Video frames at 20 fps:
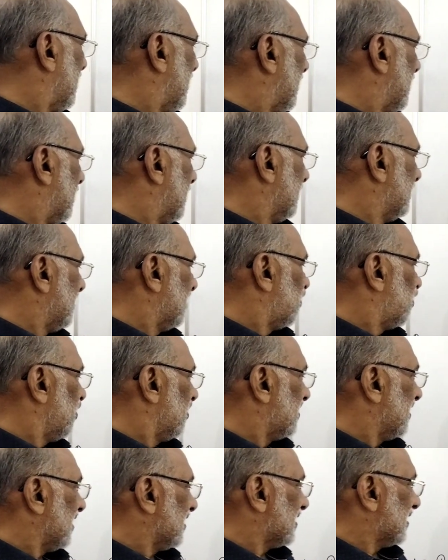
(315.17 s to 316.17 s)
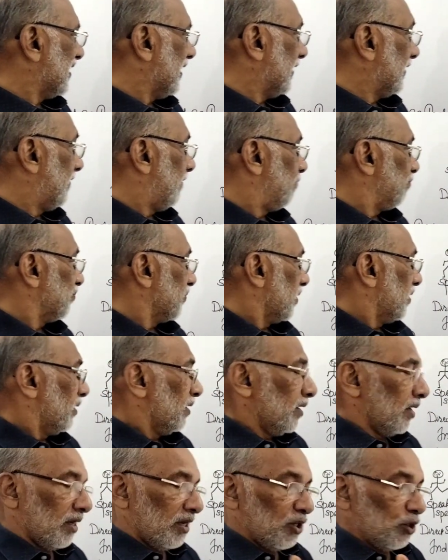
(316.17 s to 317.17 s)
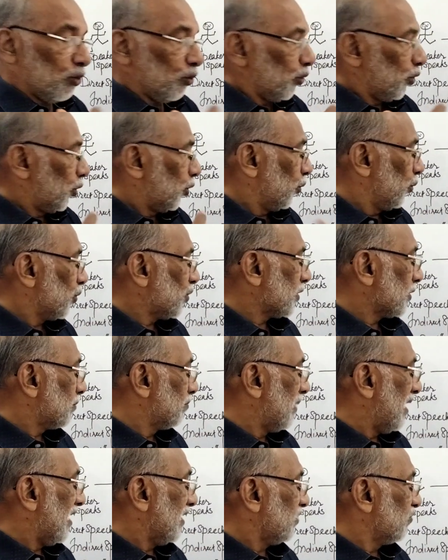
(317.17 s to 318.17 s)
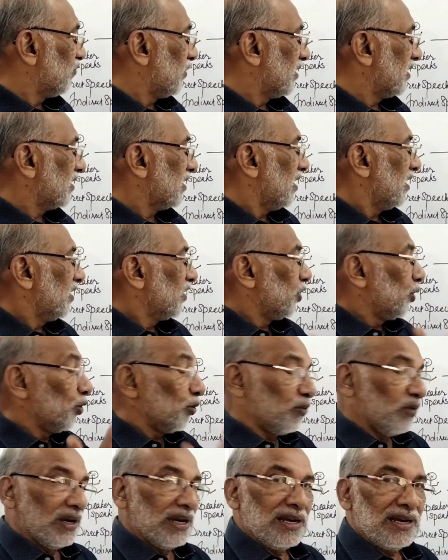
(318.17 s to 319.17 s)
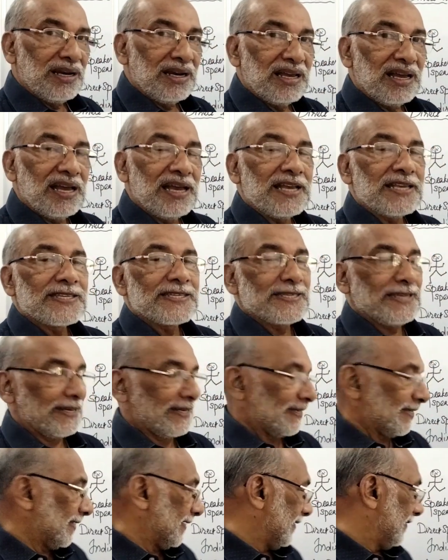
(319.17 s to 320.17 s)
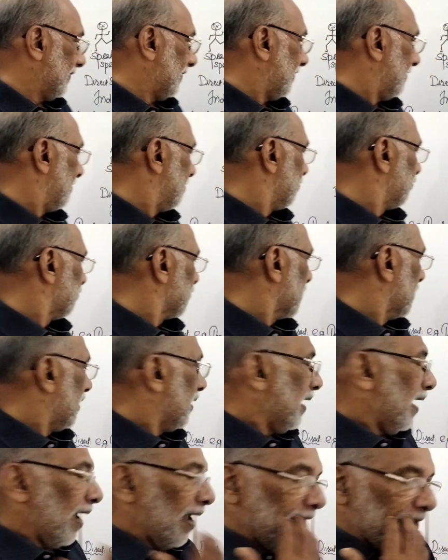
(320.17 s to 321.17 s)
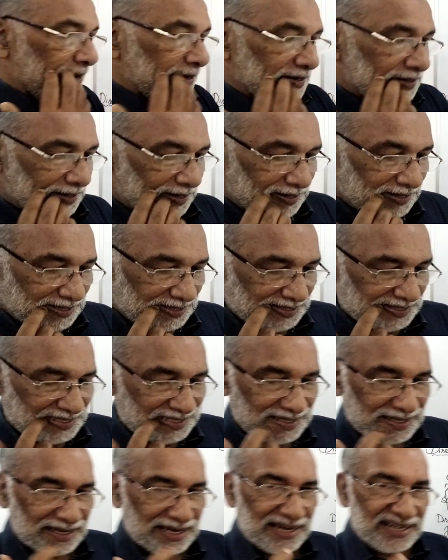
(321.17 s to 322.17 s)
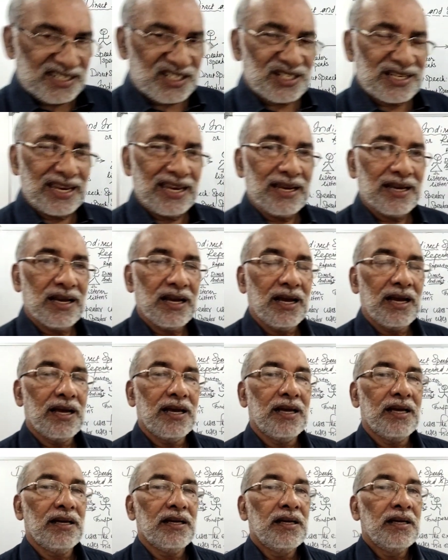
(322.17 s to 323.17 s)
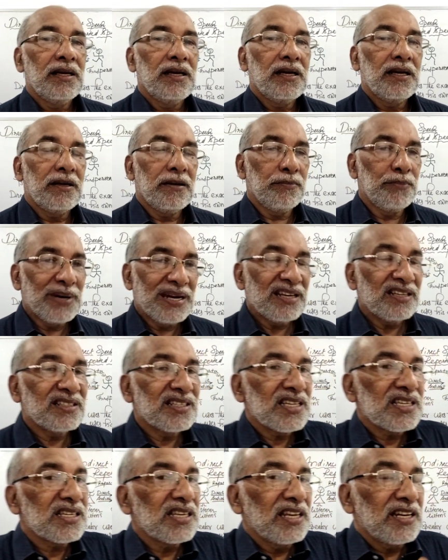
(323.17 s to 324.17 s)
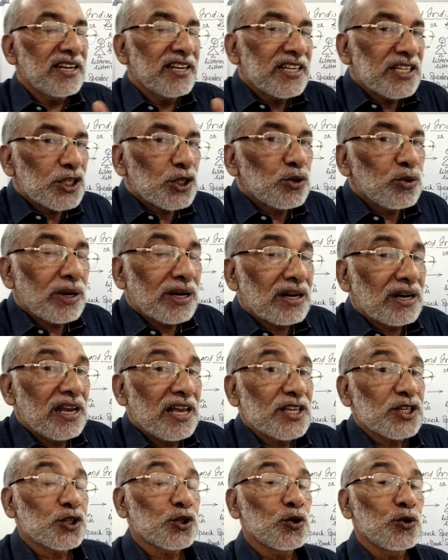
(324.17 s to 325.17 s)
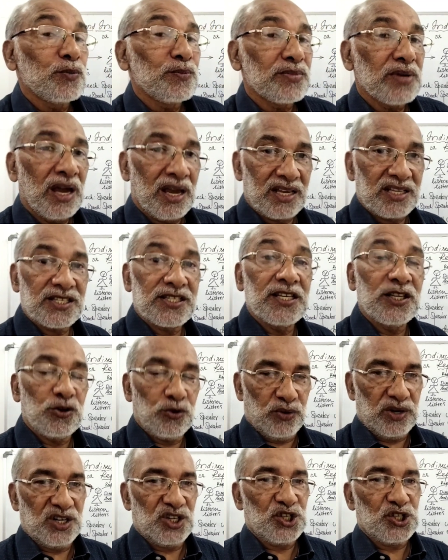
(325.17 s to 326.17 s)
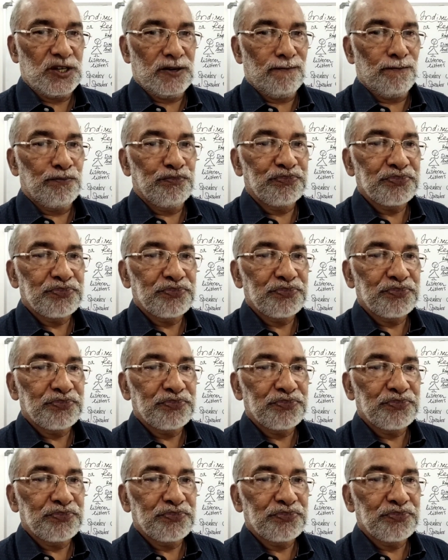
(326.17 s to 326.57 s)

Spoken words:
the teacher said, you do smart work, you will succeed. And see, let's bring this sentence to a classroom situation.